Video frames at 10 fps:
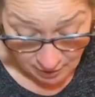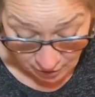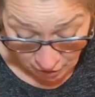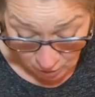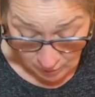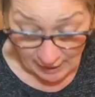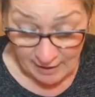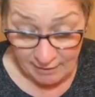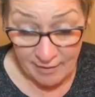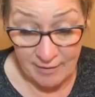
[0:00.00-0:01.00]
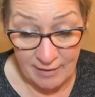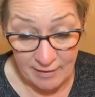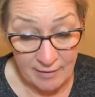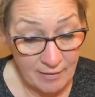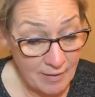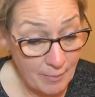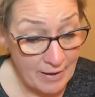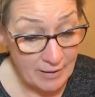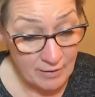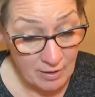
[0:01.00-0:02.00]
dough like this in the
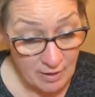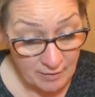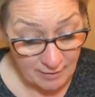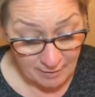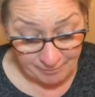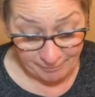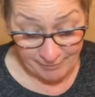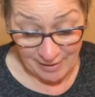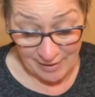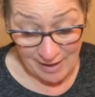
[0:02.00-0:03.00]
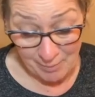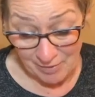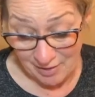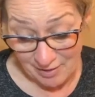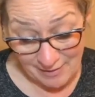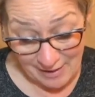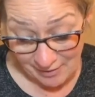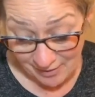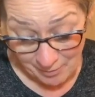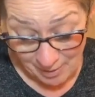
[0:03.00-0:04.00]
bannetons up to like
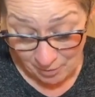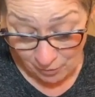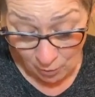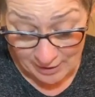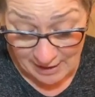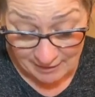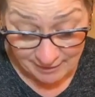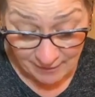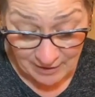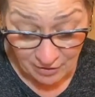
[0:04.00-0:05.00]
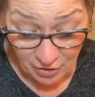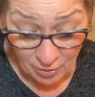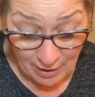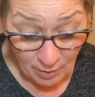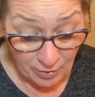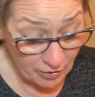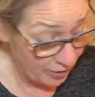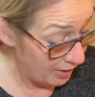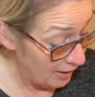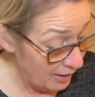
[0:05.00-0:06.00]
sometimes 48, 72 hours
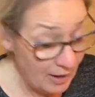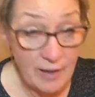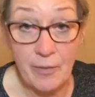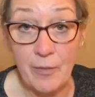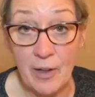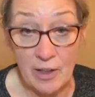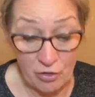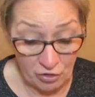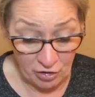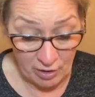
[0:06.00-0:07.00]
in a fridge.